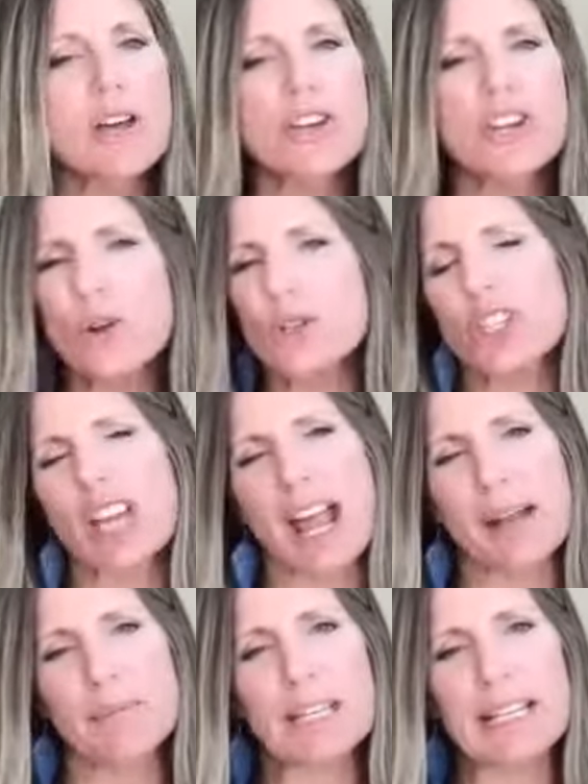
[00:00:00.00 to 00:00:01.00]
no
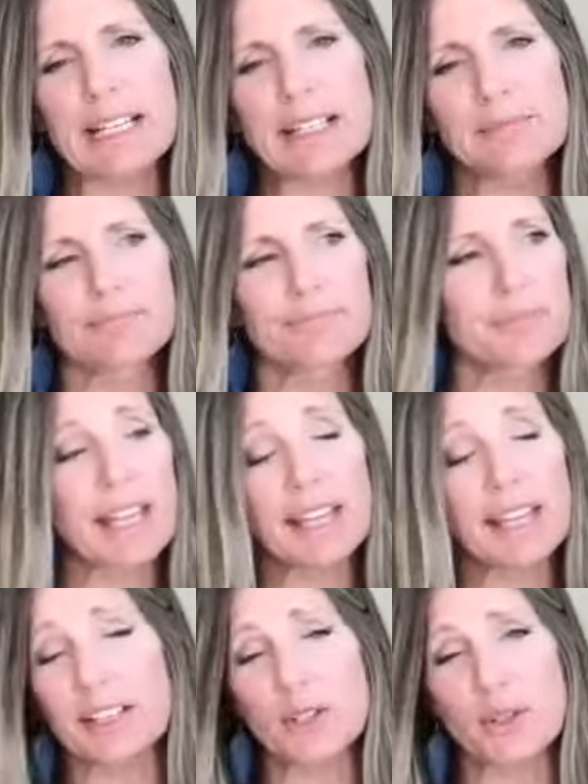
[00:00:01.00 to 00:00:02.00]
shame needed. That
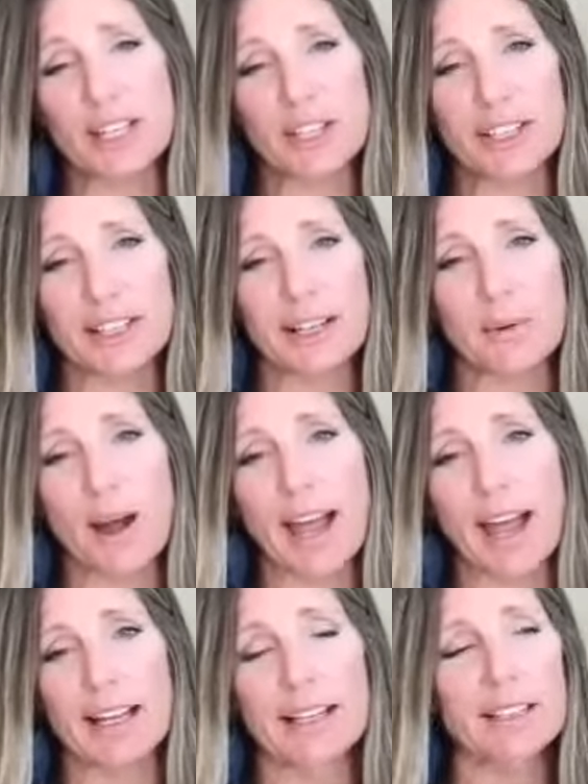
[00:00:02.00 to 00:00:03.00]
doesn't do any good
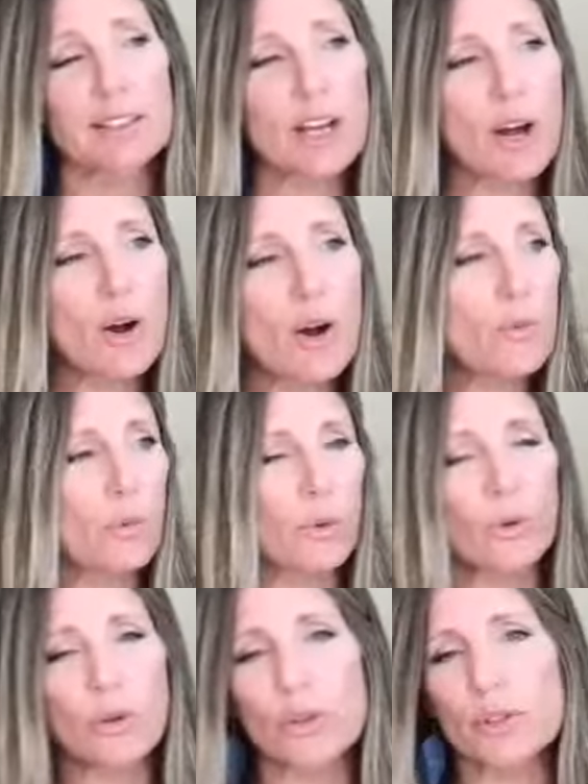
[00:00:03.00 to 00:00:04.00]
anyway. No
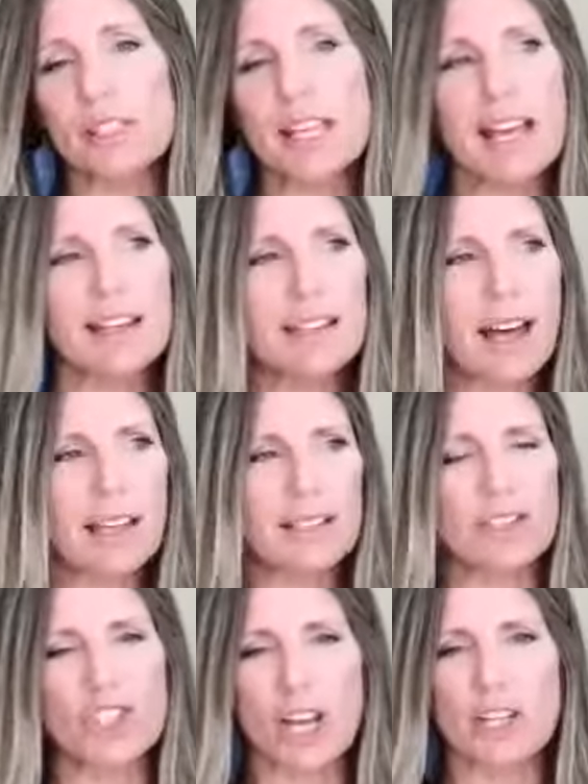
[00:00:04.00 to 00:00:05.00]
rules,
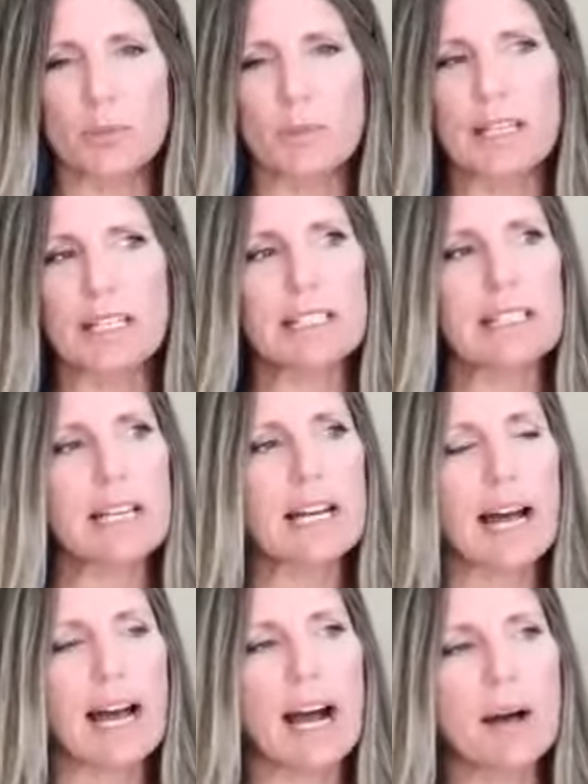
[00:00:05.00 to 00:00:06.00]
not judgment,
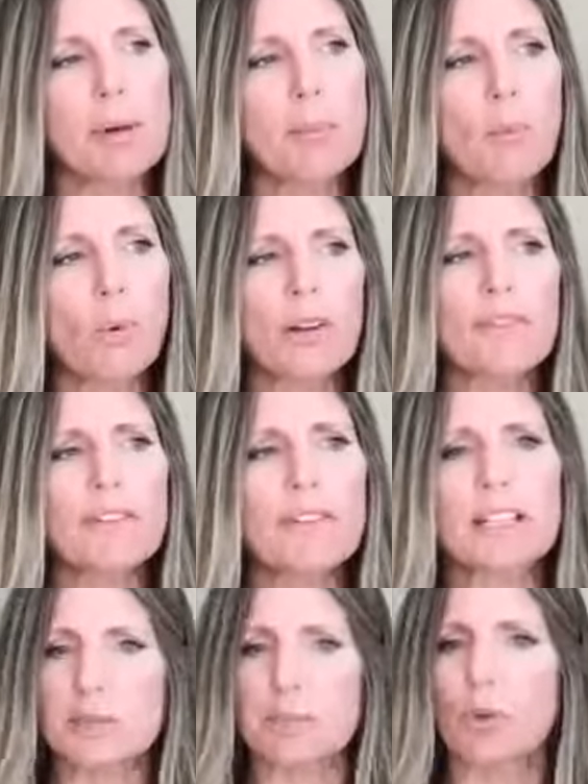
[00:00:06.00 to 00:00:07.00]
but more of an
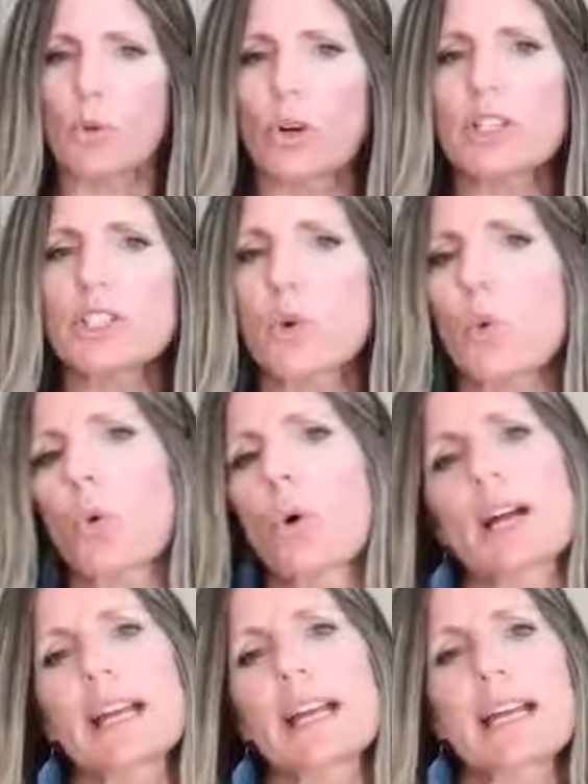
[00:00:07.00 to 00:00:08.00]

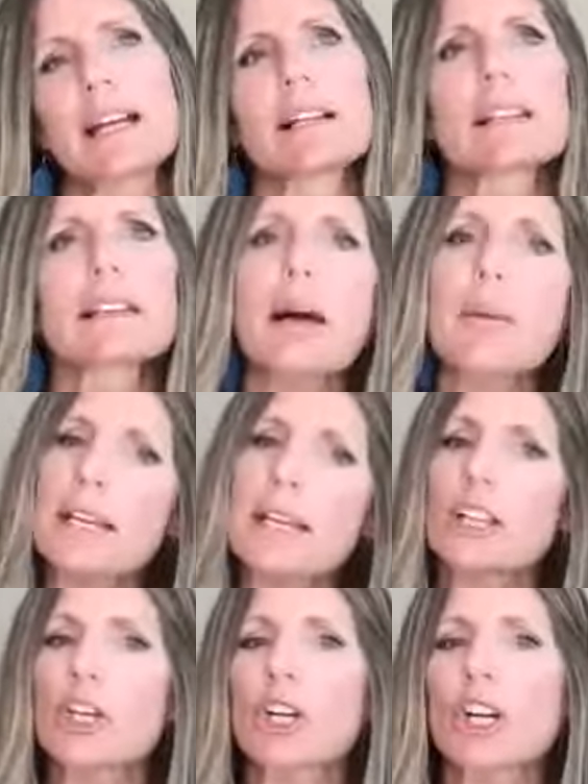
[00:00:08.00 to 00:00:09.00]
exploratory, let me
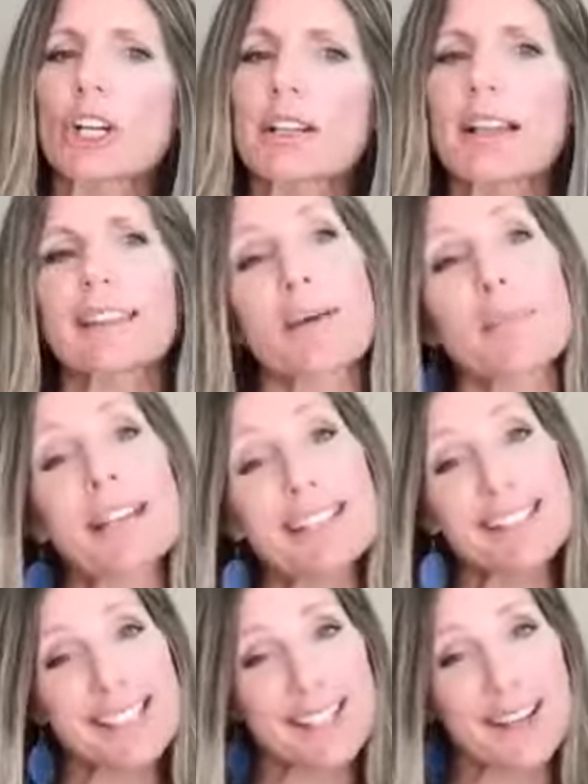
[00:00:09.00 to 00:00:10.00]
learn, let me
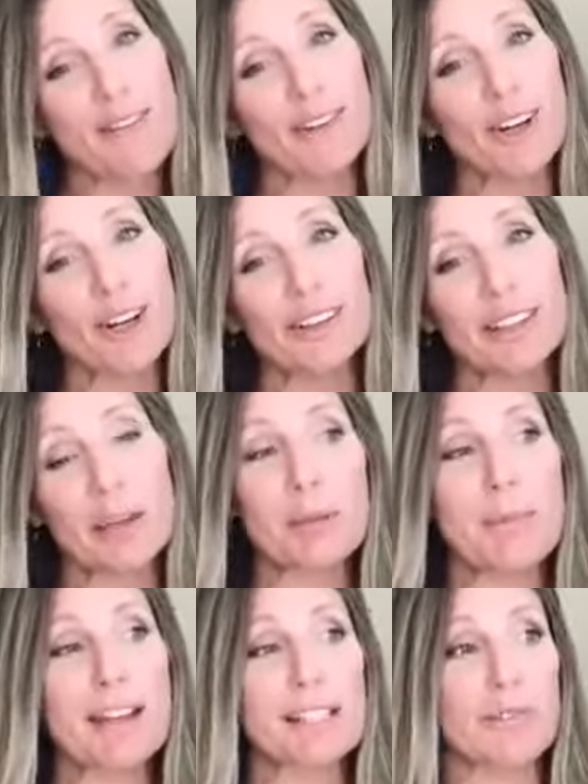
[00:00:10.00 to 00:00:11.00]
discover, let me
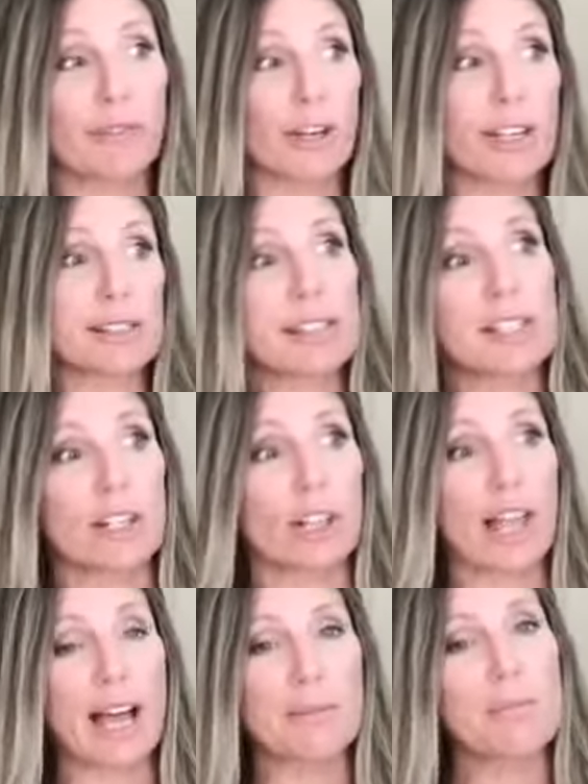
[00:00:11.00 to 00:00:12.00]
make some friends that are
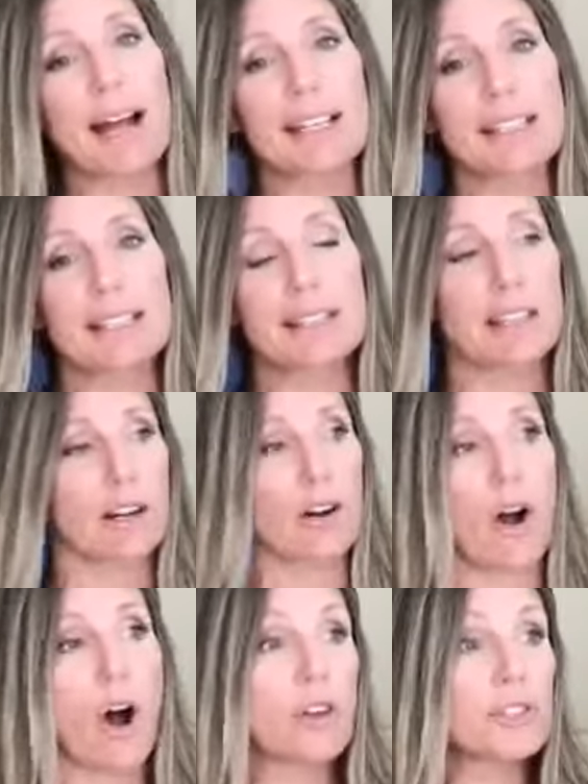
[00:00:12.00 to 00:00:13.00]
like-minded, that
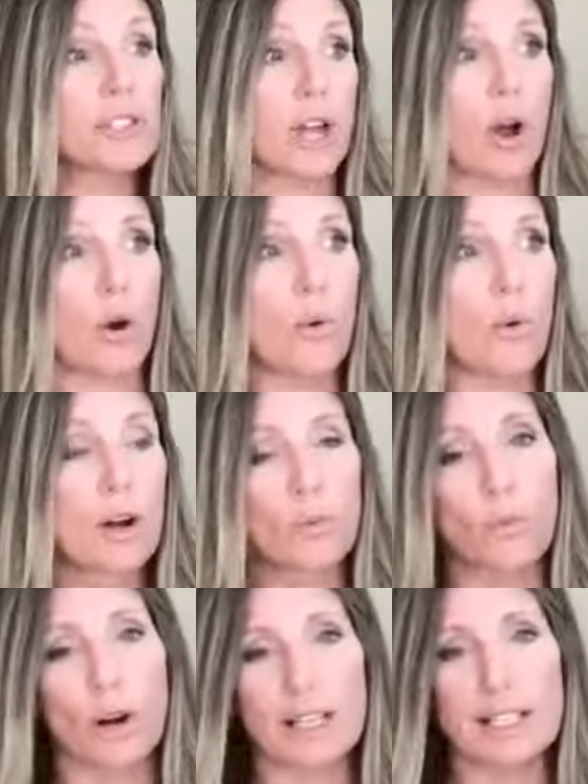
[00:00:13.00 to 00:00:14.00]
are also
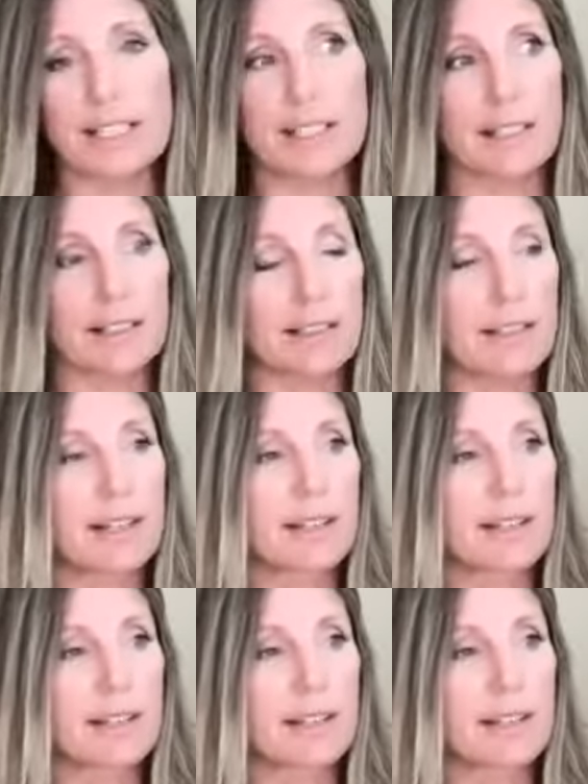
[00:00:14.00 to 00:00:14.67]
wanting to